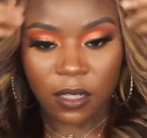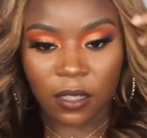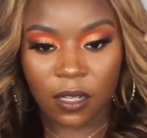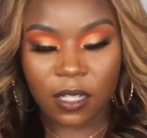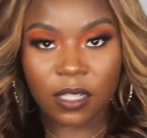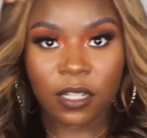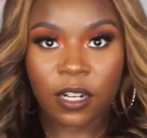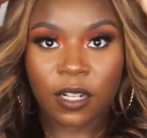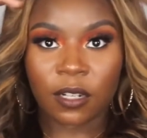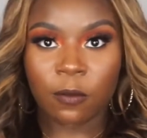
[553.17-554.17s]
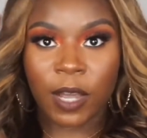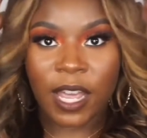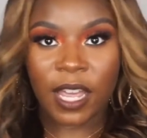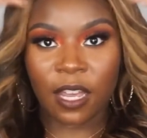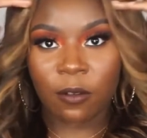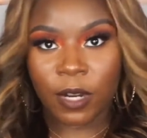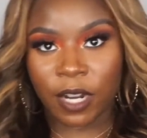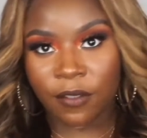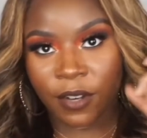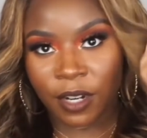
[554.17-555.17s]
look a certain way or
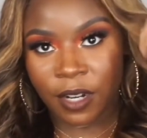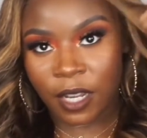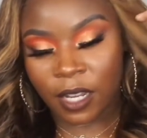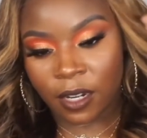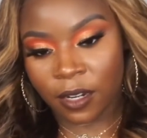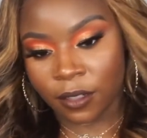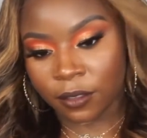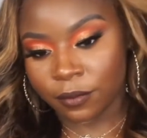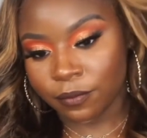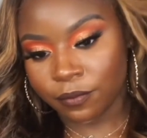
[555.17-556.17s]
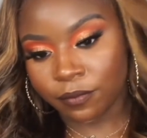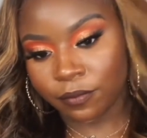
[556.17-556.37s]
whatever. And um,